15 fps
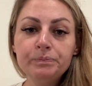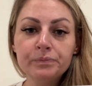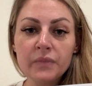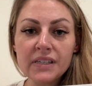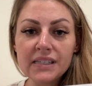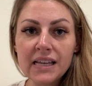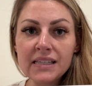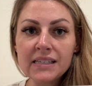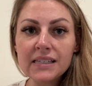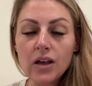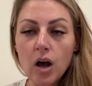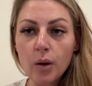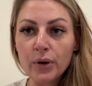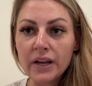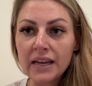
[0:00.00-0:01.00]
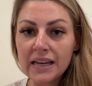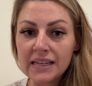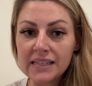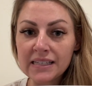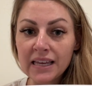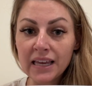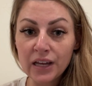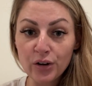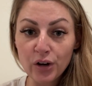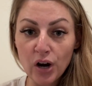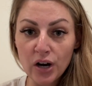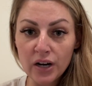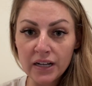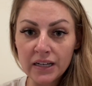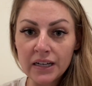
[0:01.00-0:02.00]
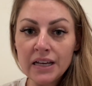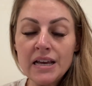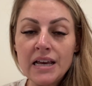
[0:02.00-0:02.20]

Since Aubrey is in kindergarten